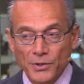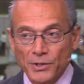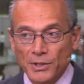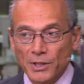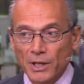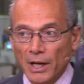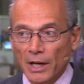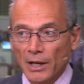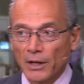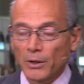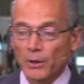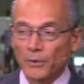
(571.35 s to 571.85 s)

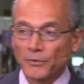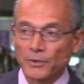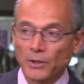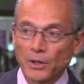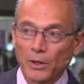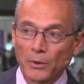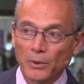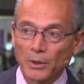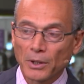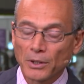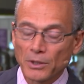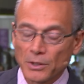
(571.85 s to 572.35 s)
CIO of
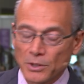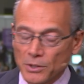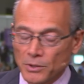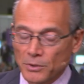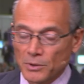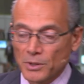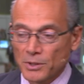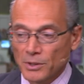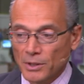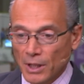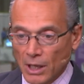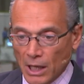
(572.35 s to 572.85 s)
Koch
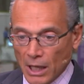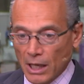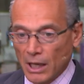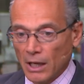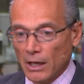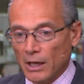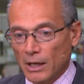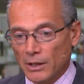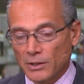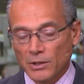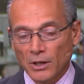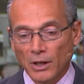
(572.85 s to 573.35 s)
Industries today,
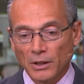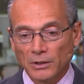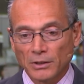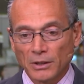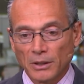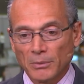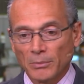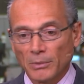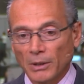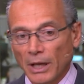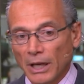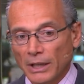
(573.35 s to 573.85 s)
and I talked to
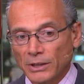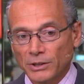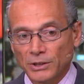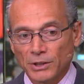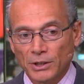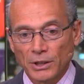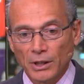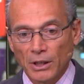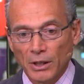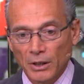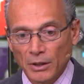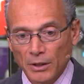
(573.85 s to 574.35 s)
him last
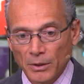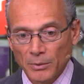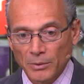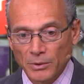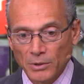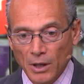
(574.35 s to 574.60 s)
year,